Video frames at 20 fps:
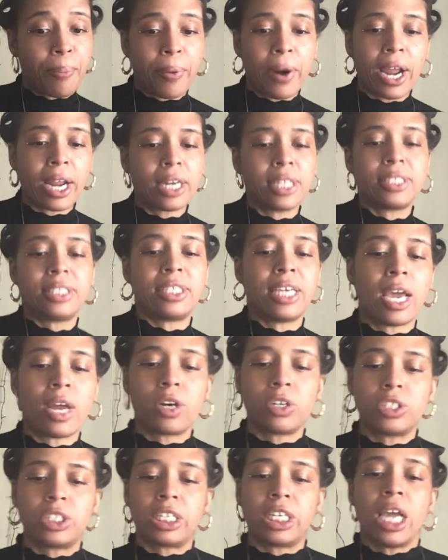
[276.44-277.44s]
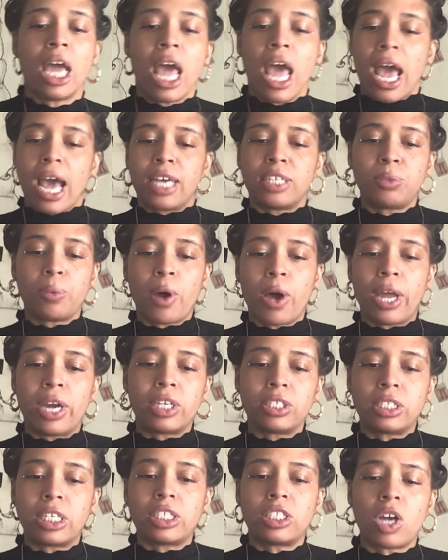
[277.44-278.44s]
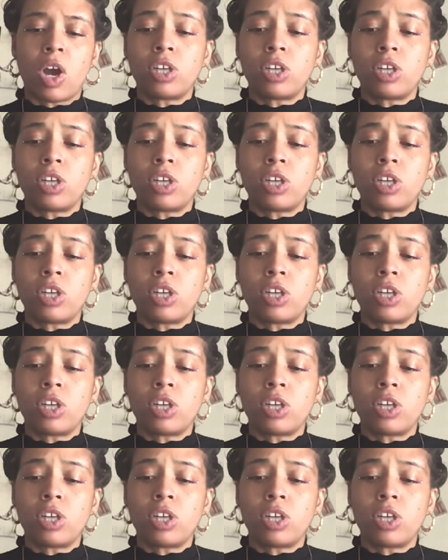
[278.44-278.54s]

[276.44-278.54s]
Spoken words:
of pregnancy energy as well, energy, energy.